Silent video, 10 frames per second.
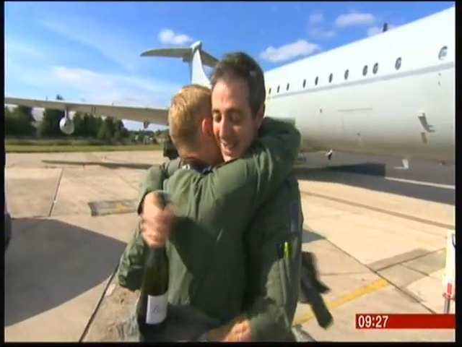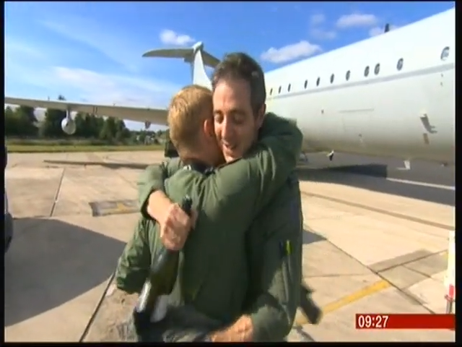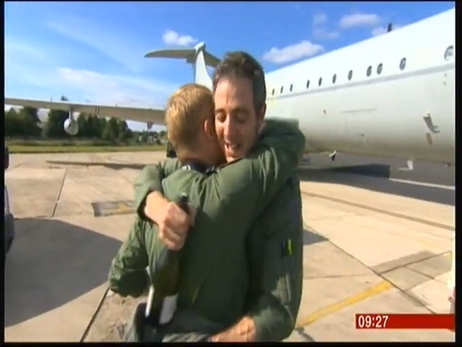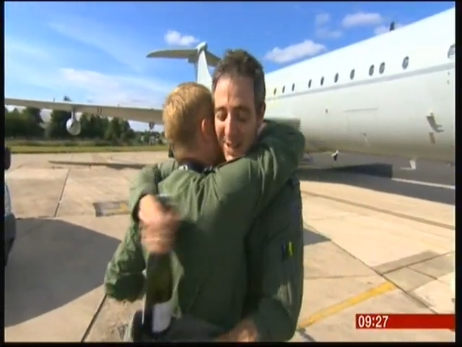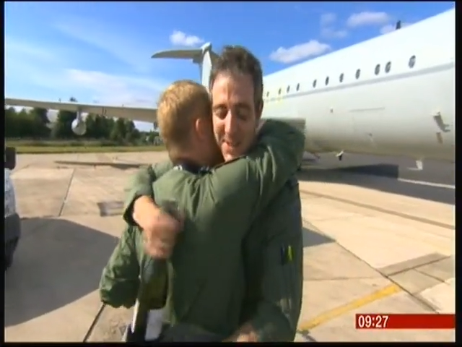
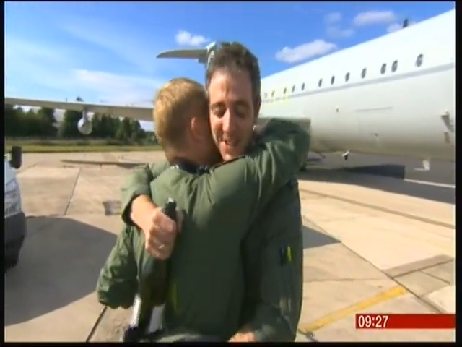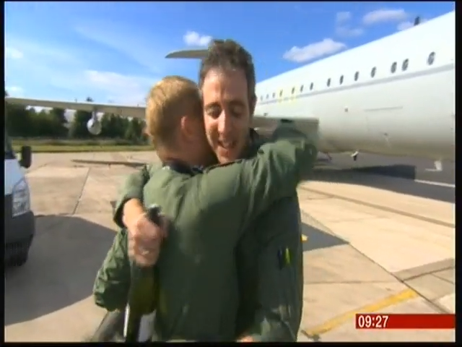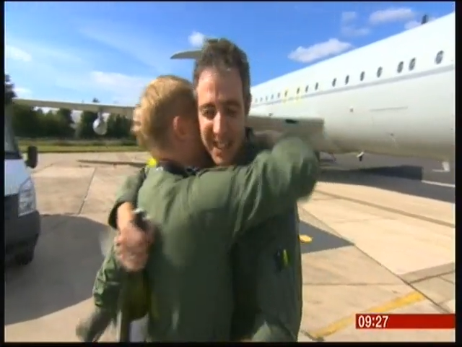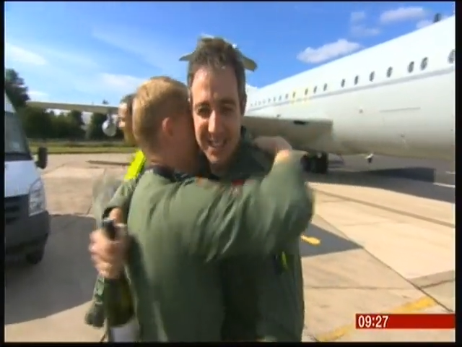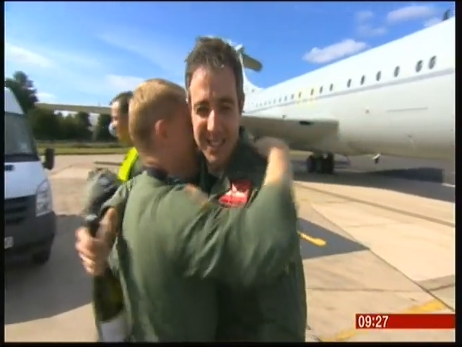Oh man, I'm
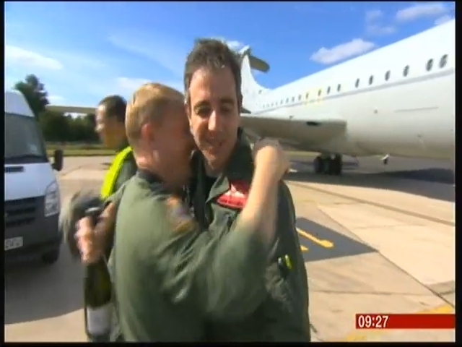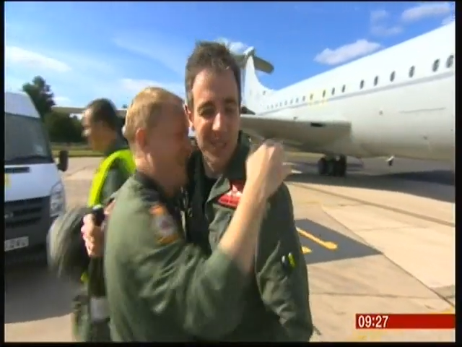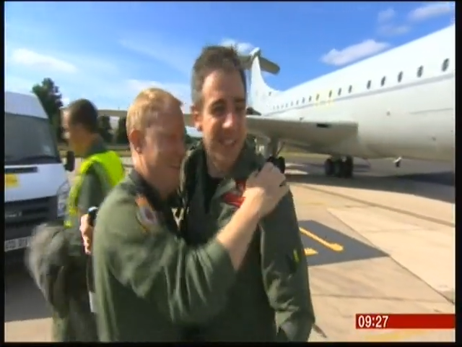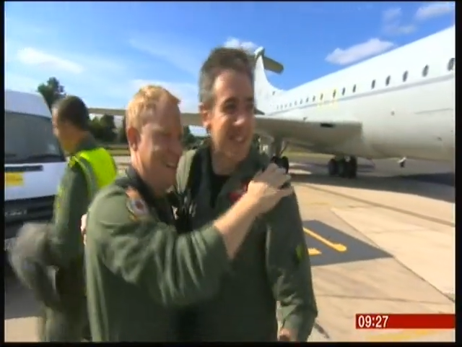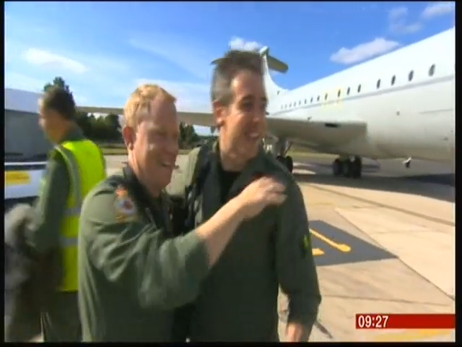sad.
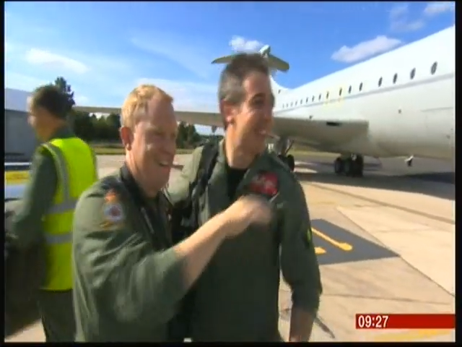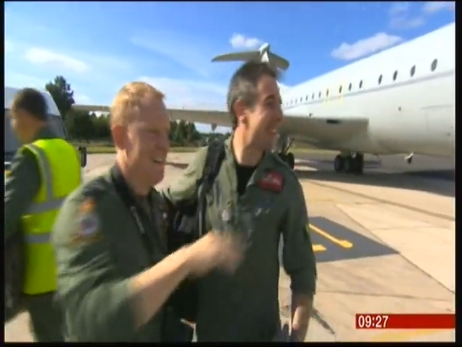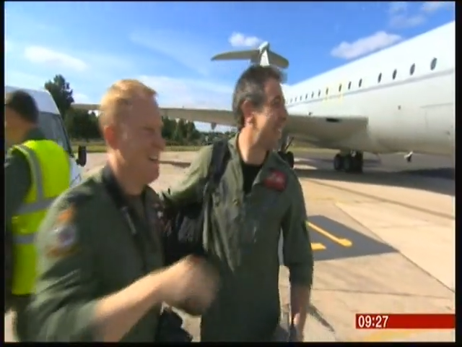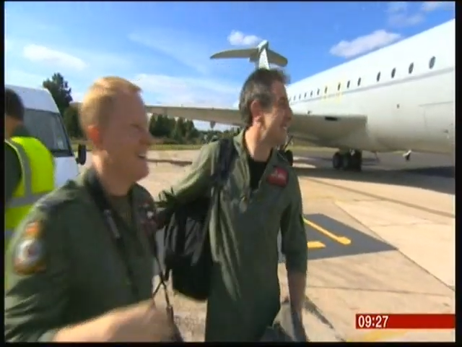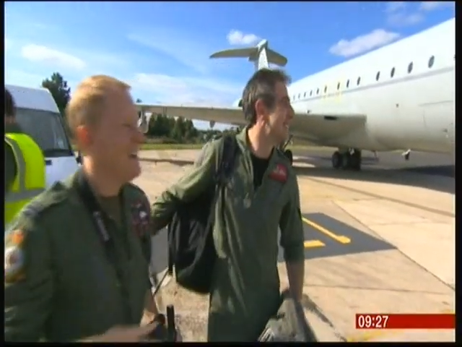I'm really
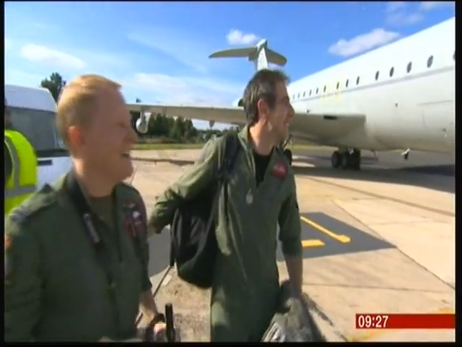sad.